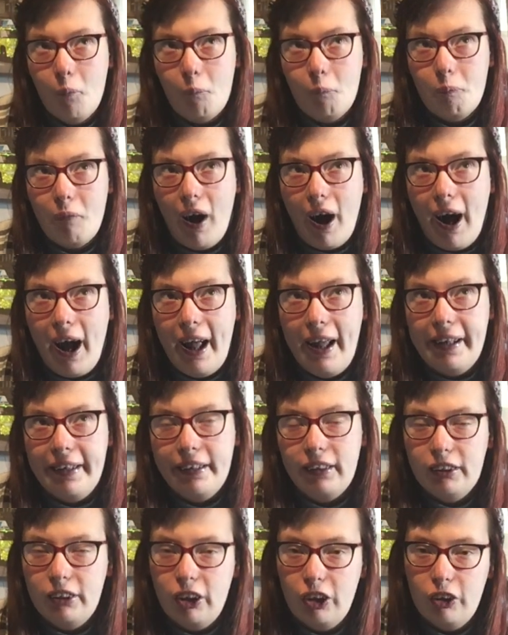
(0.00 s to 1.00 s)
my
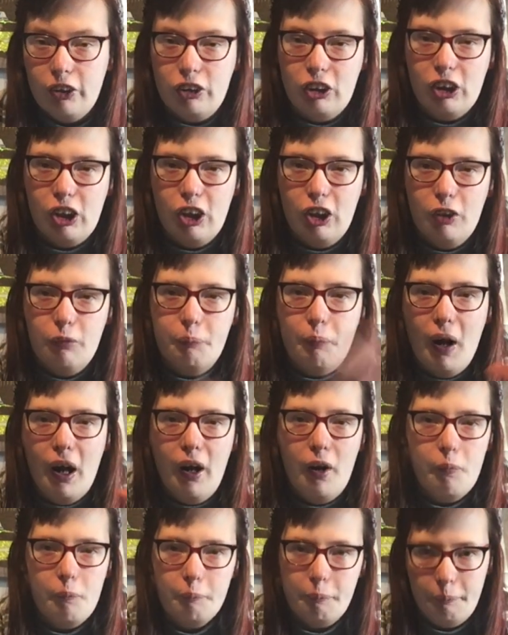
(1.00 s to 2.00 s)
YouTube
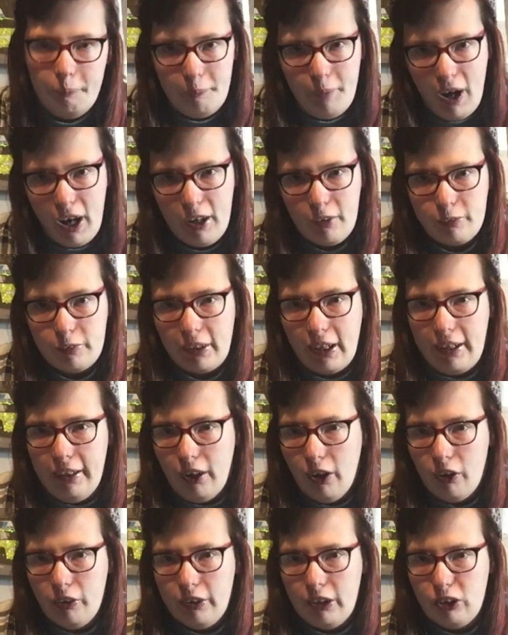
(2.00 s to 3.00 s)
birthday
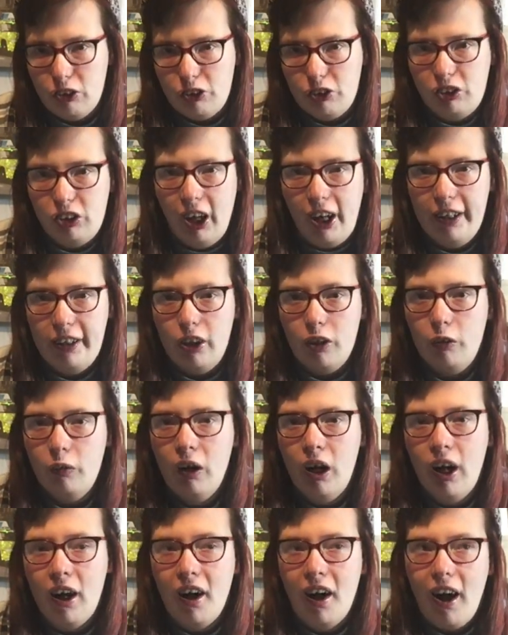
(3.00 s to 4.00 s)
on this channel,
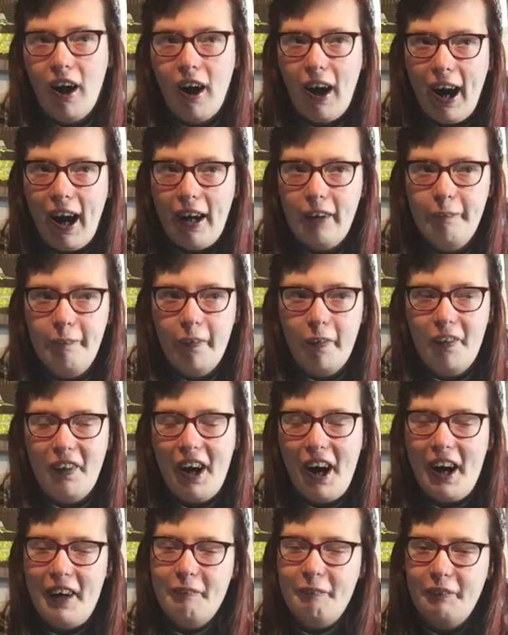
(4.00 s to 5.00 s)
I thought
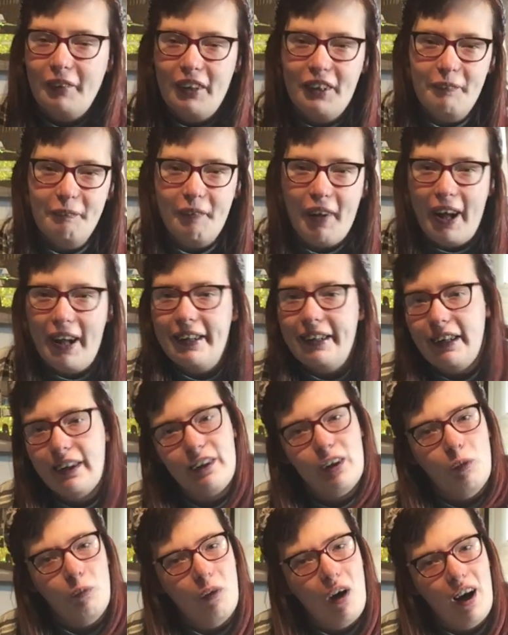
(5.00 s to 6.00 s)
I'd bring back
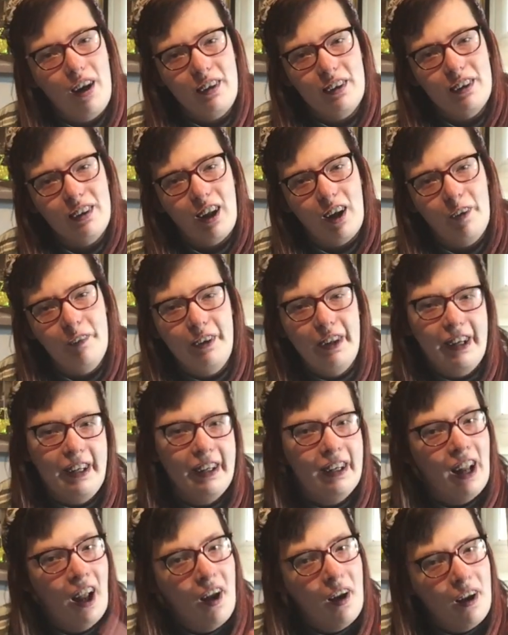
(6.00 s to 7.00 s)
the one and only
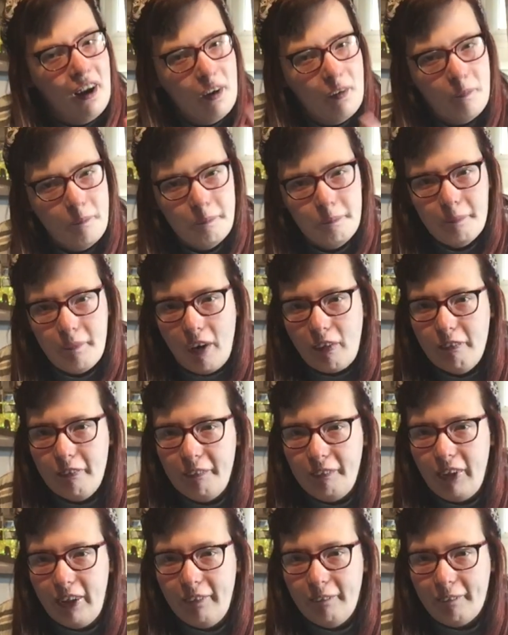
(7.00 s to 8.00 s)

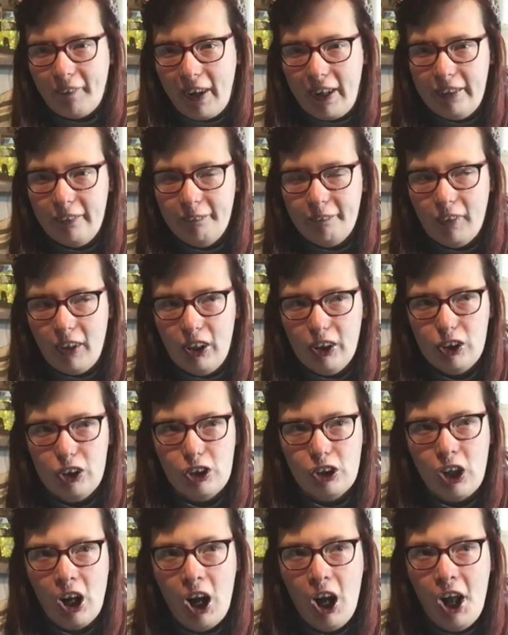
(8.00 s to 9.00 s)
monthly
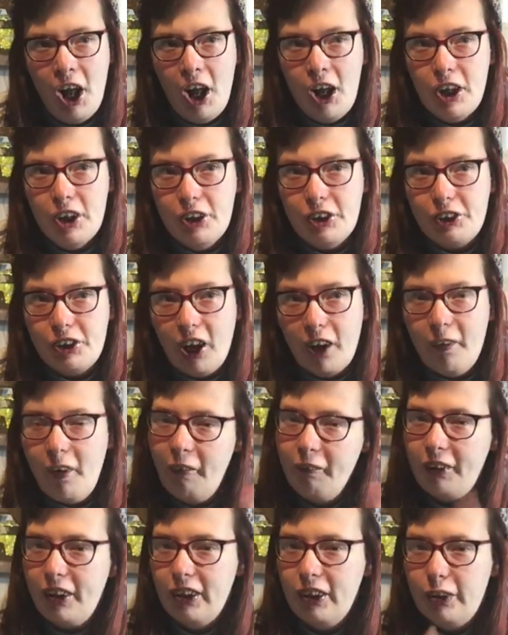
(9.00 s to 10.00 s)
favourites. So
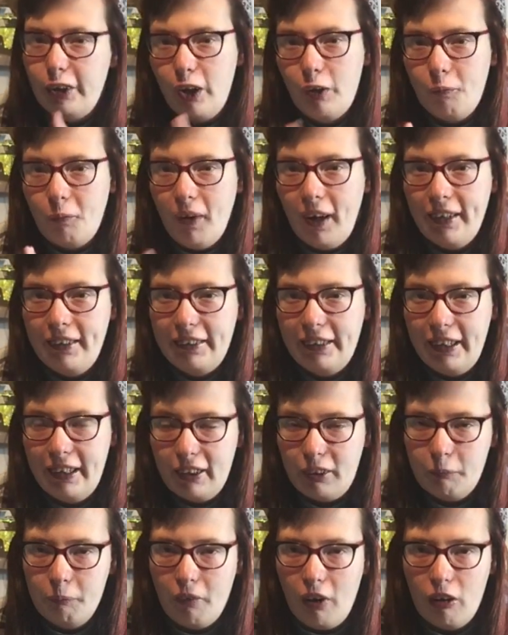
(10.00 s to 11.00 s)
I'm going to do one
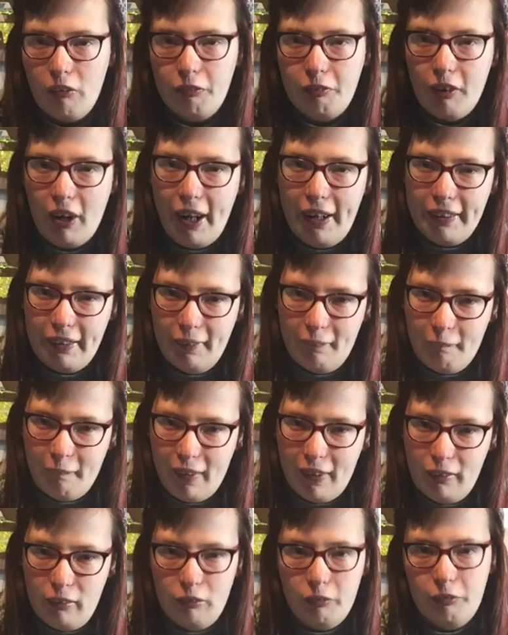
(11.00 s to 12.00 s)
this month and then
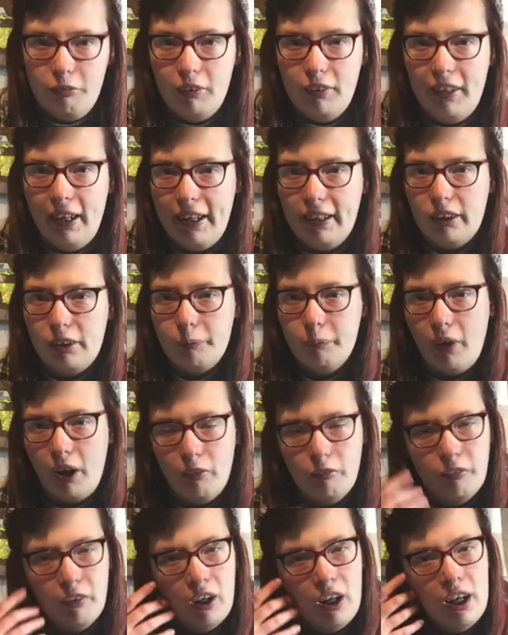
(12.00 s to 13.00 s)
one for next month.